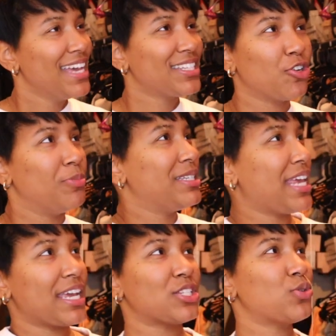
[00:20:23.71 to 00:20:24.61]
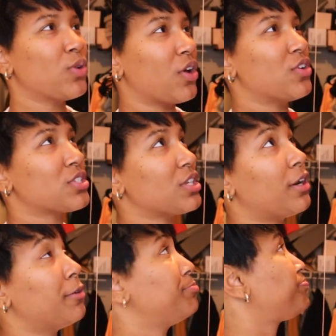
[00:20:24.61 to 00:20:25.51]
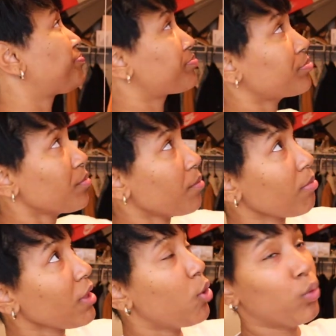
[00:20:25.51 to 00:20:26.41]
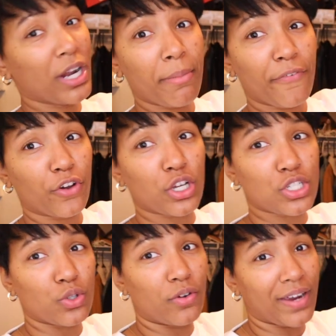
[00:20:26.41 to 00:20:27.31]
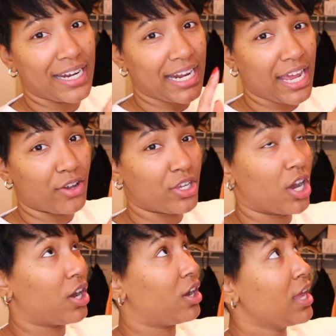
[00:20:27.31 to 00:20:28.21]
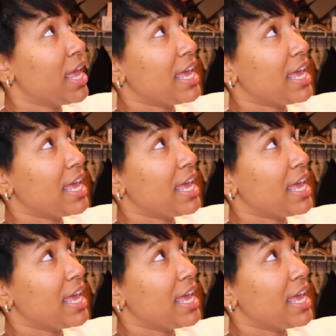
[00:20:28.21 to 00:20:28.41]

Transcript: It's going to be taking too long. So, what I'm going to focus on right now, y'all,